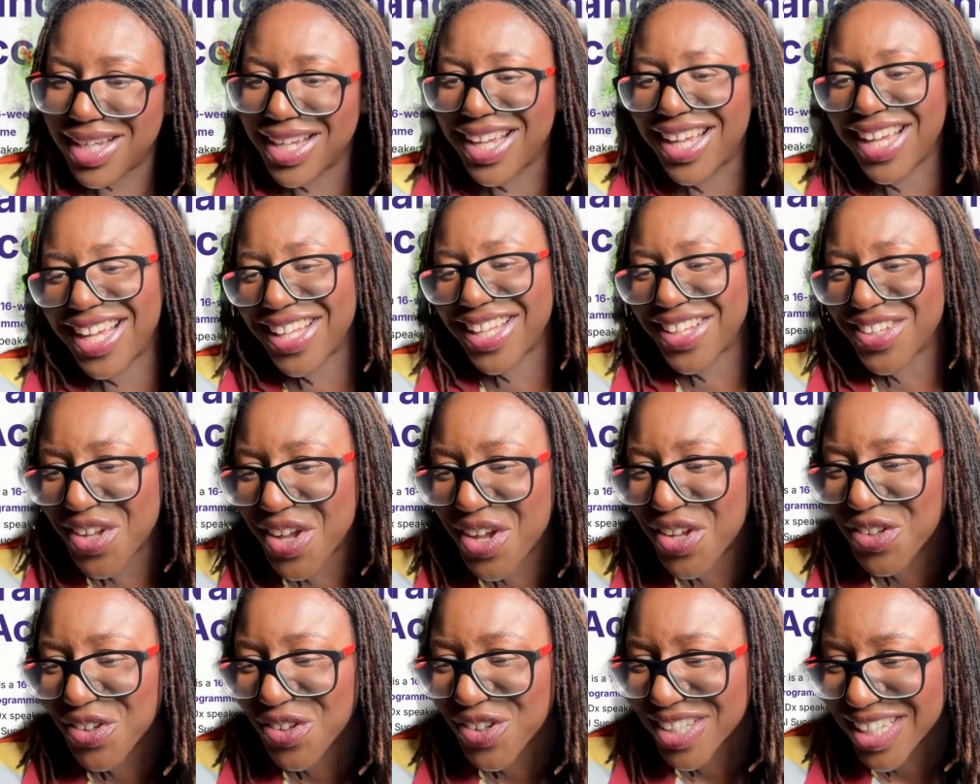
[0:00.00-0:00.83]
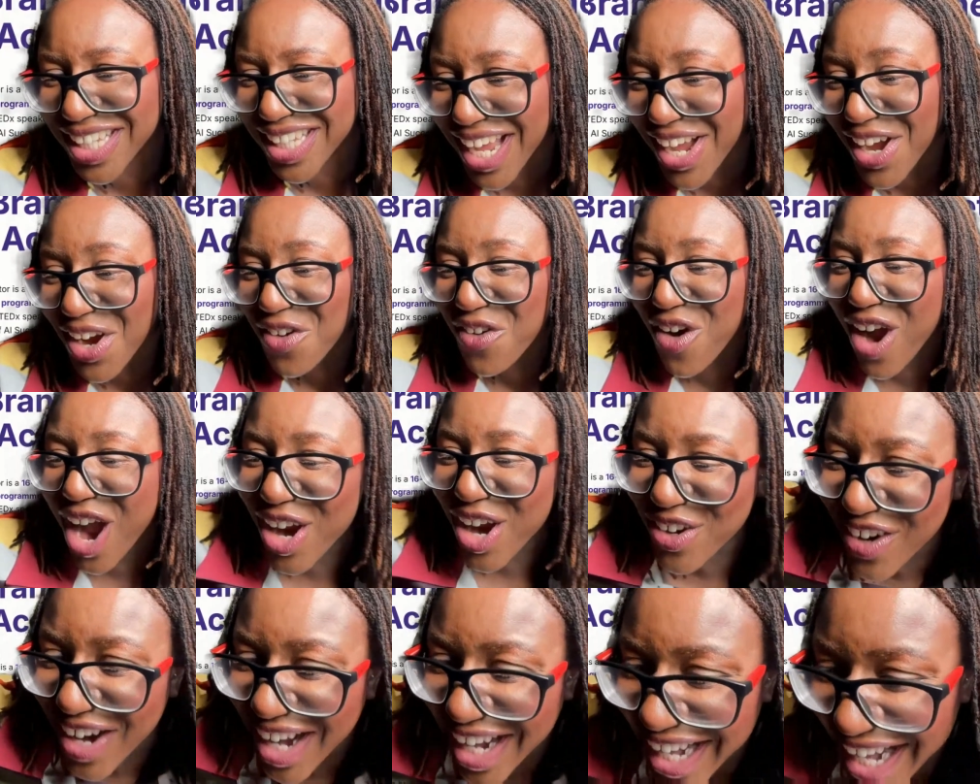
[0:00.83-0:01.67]
No audio,
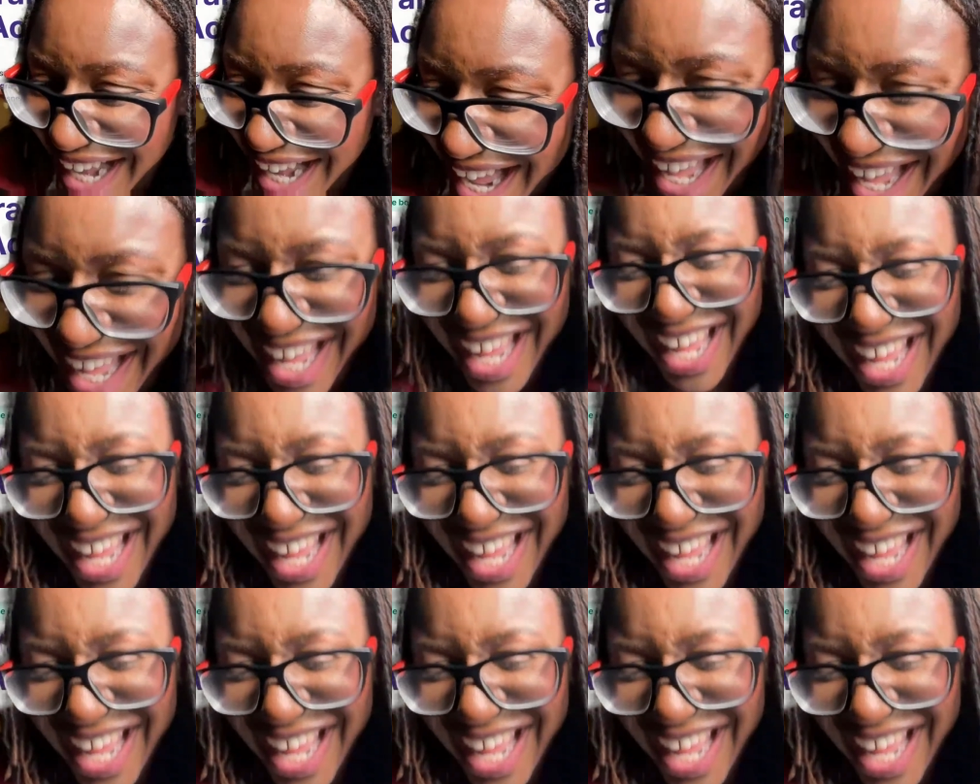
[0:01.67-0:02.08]
gra, yeah.